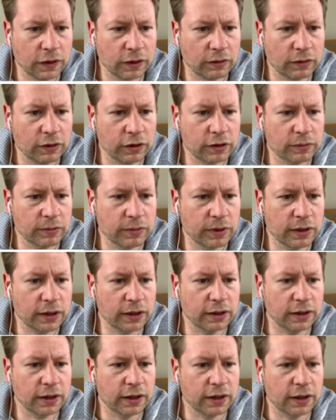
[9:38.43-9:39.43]
I'm going to
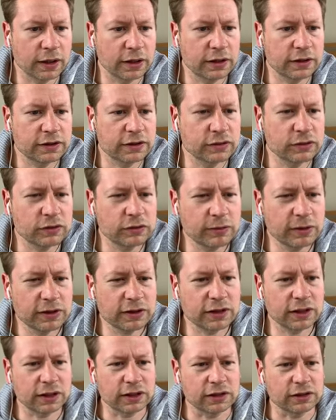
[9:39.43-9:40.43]
make that. It's
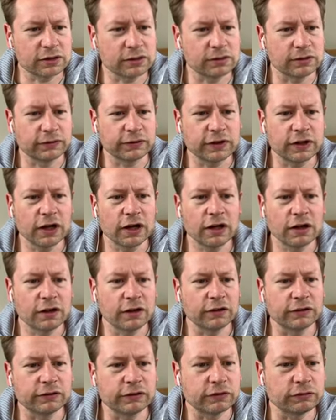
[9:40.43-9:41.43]
almost like a sort of
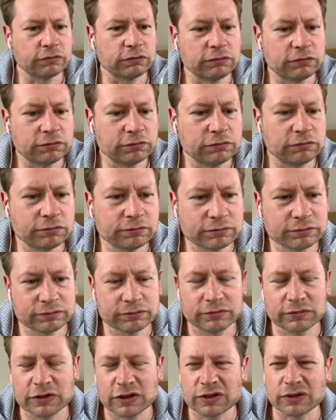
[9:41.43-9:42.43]
curved
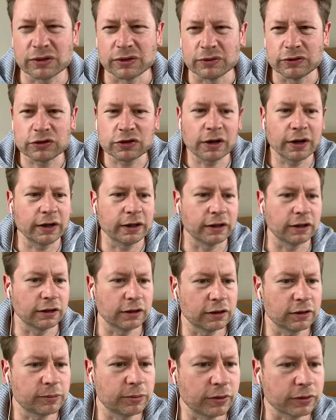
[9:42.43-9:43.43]
sort of triangle
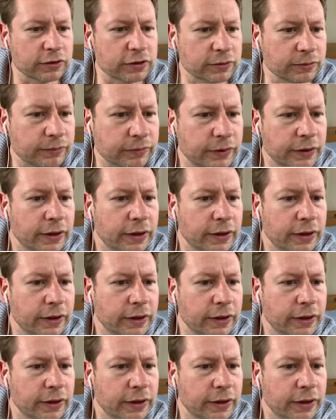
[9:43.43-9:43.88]
at the bottom.